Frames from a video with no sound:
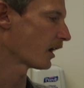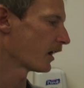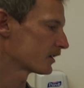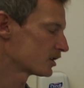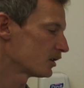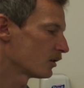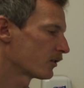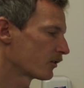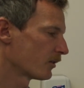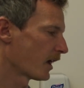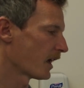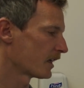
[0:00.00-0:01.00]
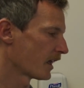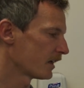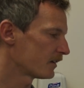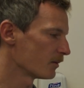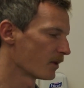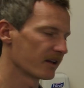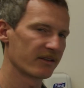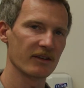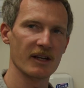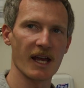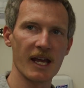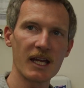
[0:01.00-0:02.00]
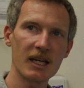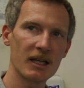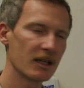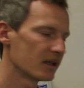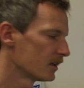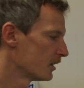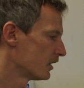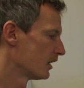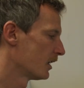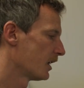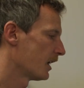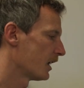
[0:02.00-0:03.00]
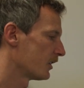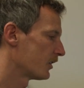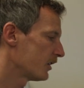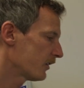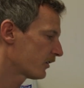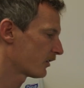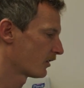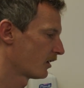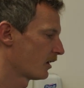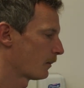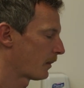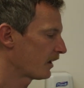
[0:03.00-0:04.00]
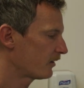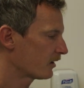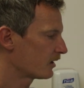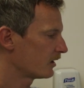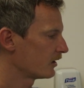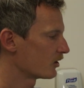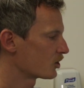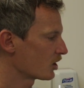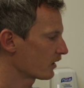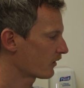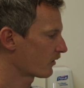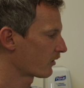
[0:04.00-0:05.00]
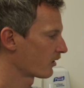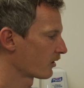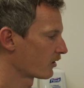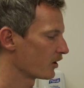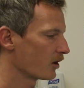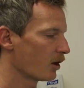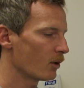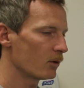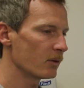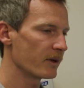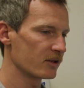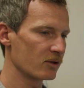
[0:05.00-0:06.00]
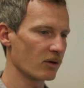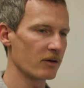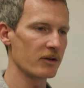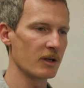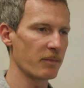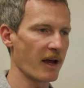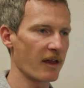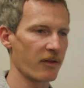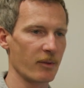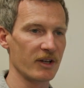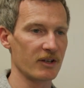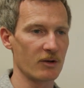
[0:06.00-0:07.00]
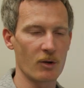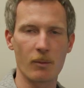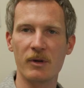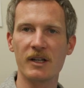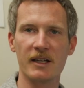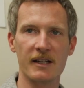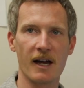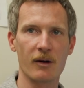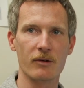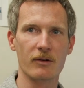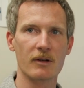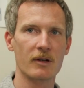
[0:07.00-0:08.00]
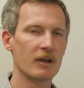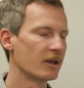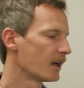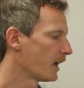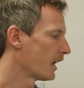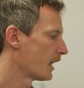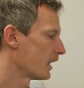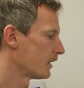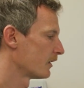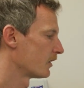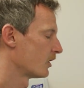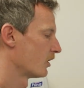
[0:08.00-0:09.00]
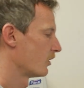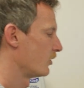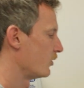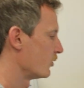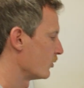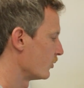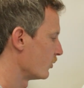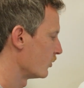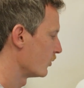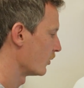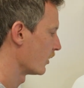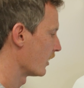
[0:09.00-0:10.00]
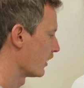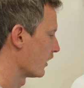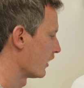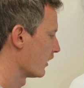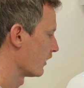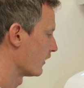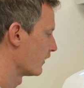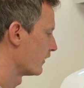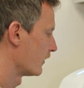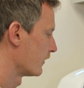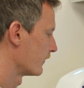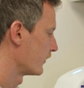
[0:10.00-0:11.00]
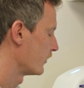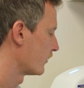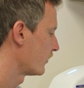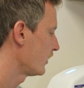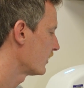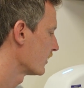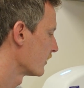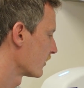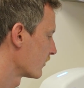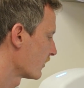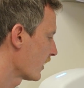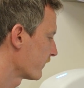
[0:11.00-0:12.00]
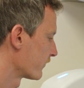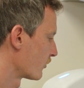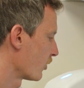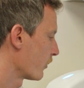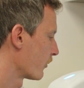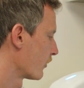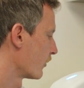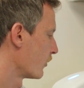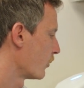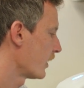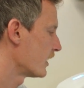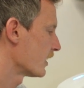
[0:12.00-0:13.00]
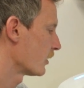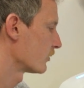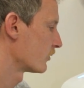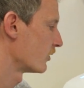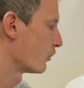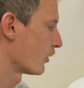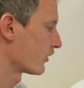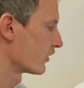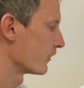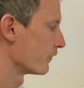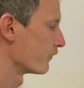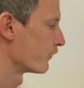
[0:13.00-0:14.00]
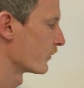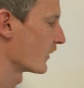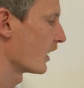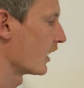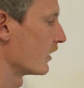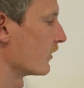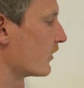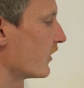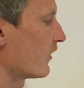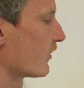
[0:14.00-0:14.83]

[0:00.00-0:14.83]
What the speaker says: actually also add antimycin A. And this basically shuts the whole mitochondrial pathway completely down, and you see the graph drop way down to the bottom. And this